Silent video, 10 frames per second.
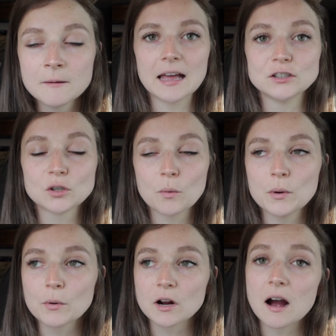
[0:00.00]
and so
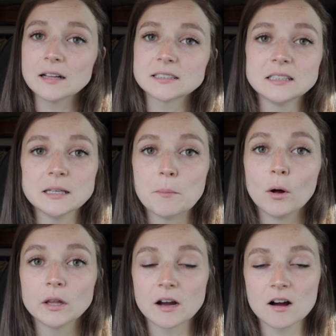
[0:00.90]
we were constantly
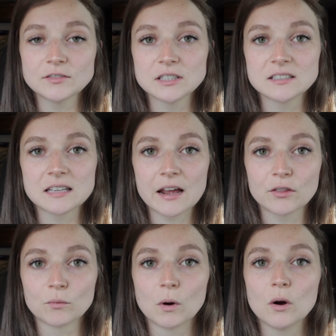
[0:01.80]
pulling off to the side of
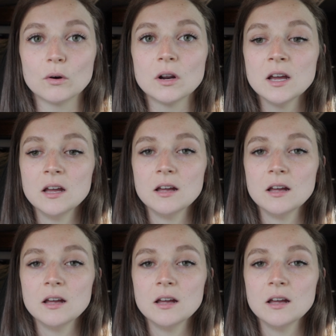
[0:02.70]
the road,